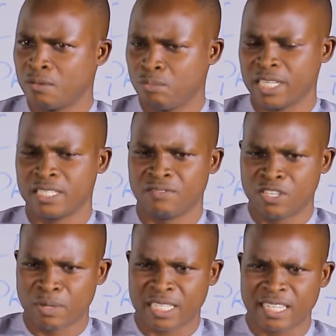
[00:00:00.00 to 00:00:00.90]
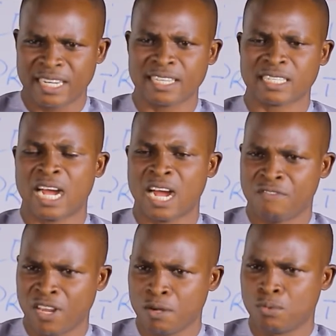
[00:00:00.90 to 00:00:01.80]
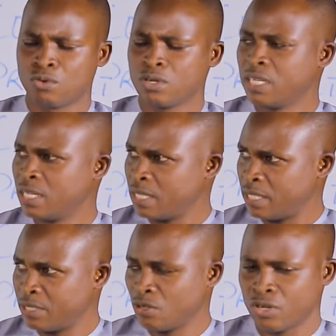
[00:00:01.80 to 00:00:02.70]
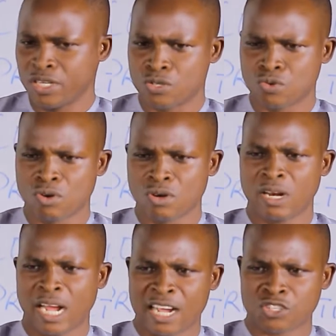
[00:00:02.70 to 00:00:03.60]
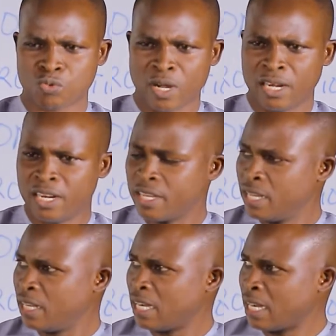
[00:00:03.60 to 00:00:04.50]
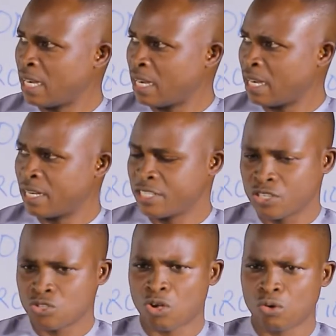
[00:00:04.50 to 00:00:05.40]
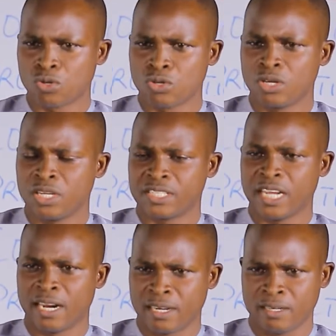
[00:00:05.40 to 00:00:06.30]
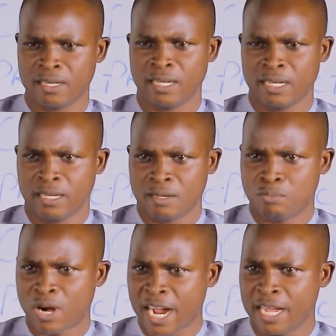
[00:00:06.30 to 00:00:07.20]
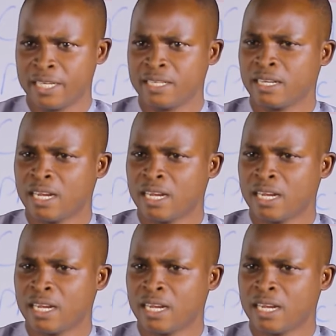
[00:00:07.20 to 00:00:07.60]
But if the materials are available, it will as well, the result will tell by